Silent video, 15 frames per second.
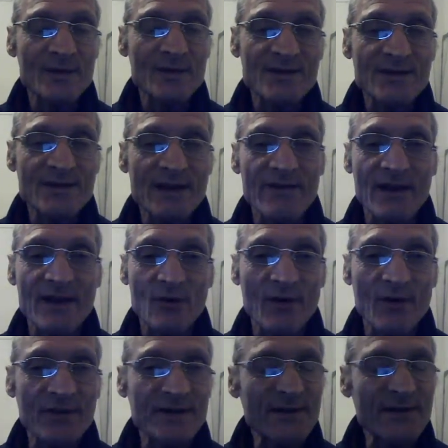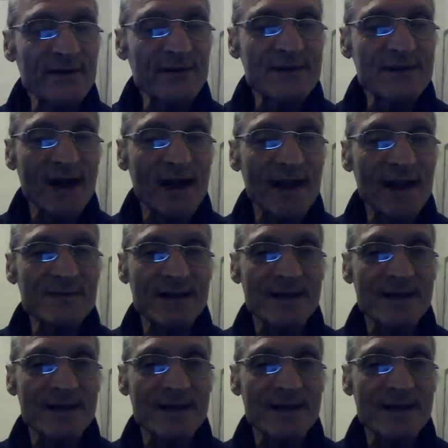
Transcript: just say that all the different times